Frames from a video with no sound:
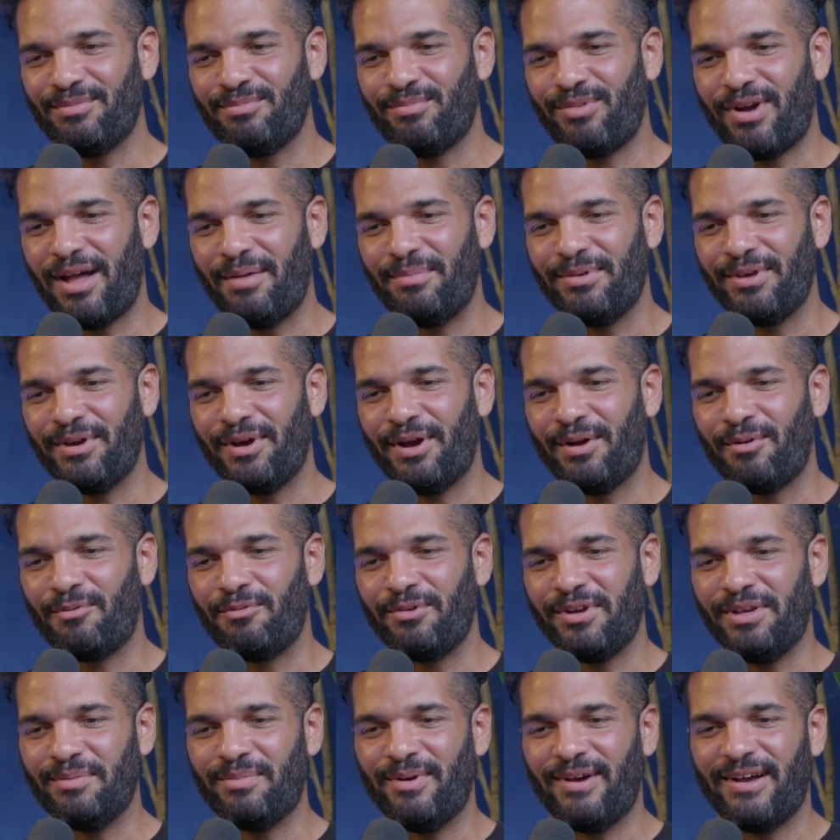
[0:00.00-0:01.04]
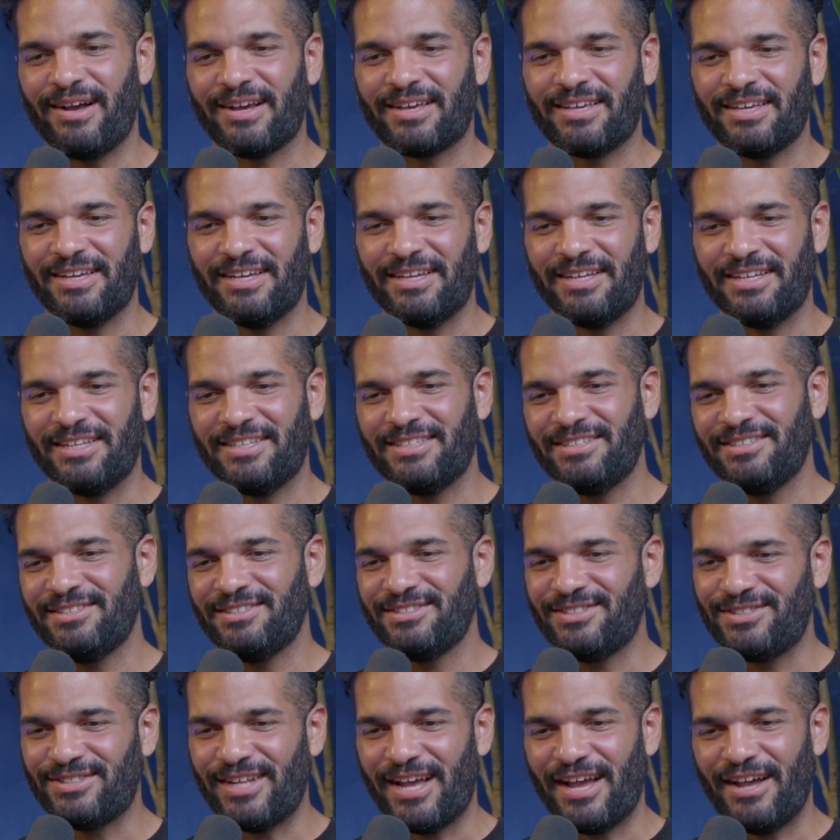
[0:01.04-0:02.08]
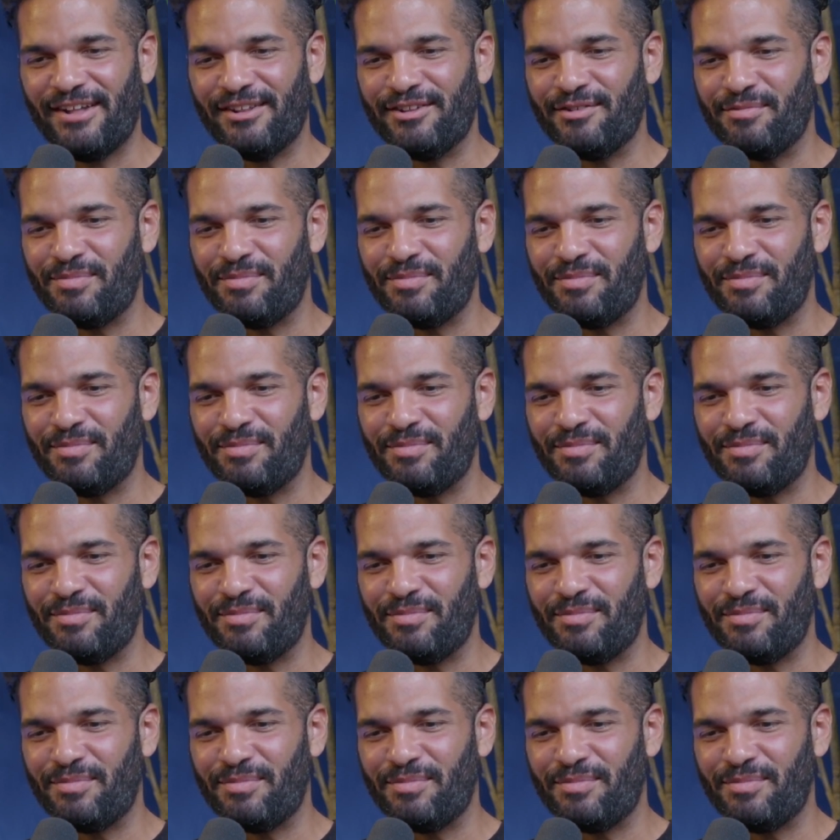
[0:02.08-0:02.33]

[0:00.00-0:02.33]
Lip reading: probably a Reebok style